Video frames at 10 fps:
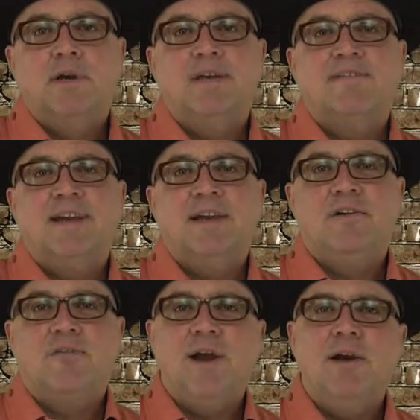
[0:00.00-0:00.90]
is a
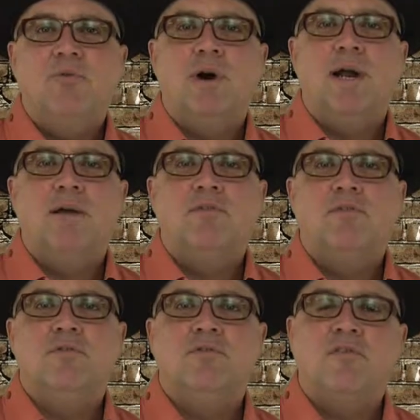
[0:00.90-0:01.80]
great way
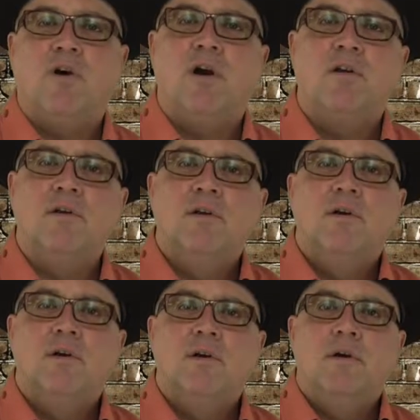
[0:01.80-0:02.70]
to start
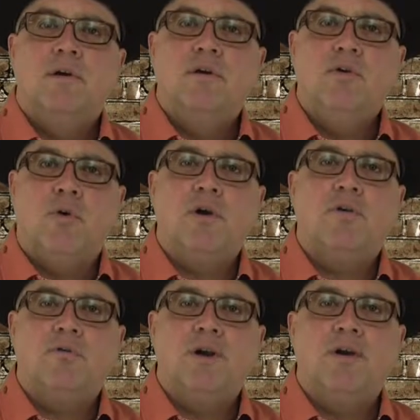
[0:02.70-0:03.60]
your
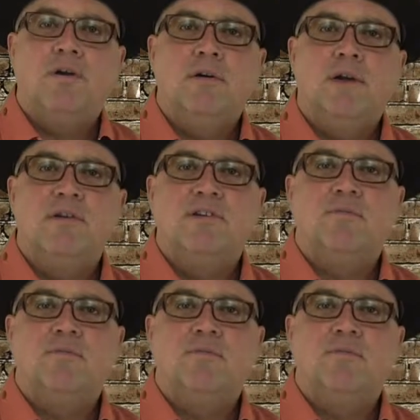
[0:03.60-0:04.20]
career as a